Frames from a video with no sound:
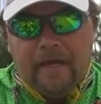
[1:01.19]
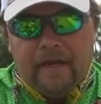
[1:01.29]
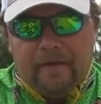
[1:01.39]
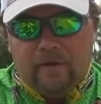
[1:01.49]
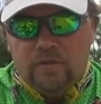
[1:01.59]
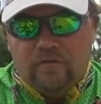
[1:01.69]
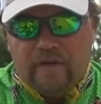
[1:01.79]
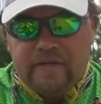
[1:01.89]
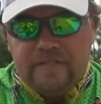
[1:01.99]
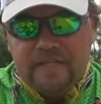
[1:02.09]
and those are
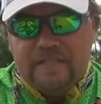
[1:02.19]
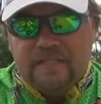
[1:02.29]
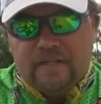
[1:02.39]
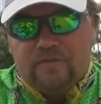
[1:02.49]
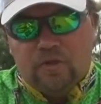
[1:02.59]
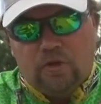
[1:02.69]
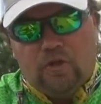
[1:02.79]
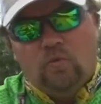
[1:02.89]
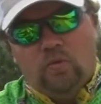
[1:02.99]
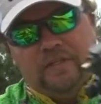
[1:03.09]
very sensitive. So you
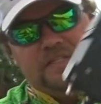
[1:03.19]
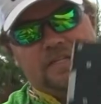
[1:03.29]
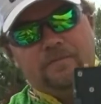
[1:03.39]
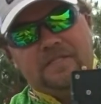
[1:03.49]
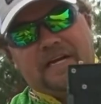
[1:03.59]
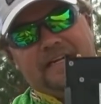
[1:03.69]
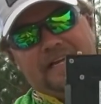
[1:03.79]
don't want this upside